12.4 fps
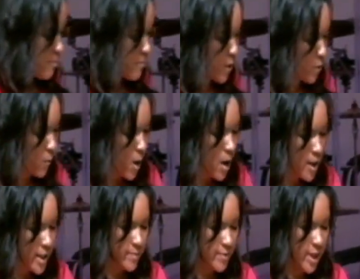But
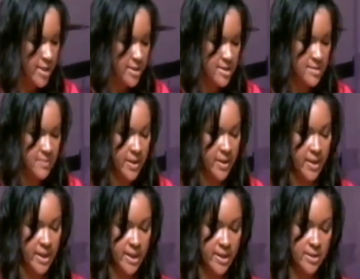walking by the
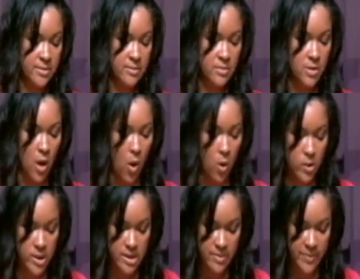Spirit, the
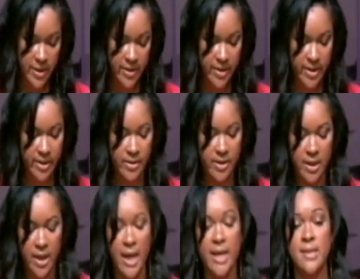Holy Spirit
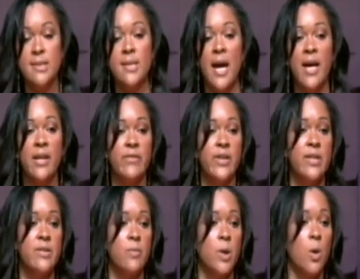inside of
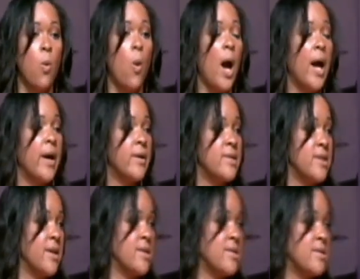us, requires
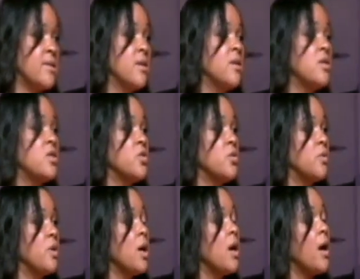us
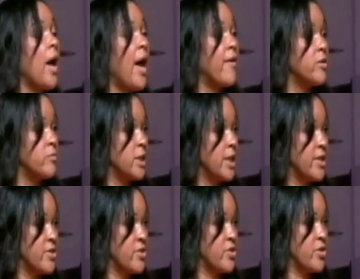to have a
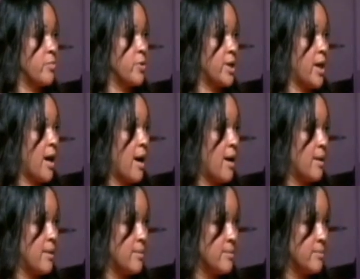relationship with God.
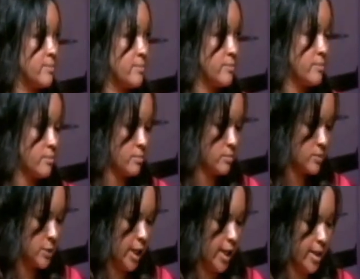
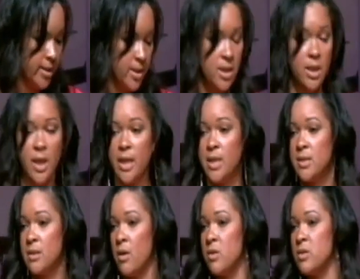Okay? And
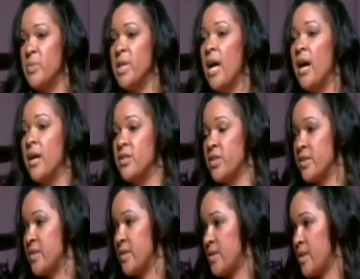this goes beyond
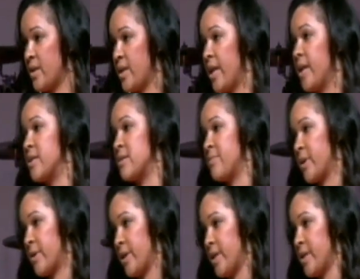just a Sunday
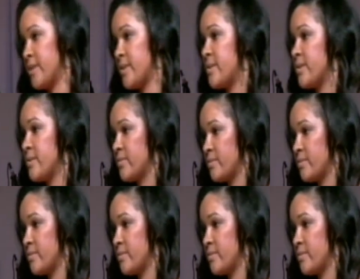experience.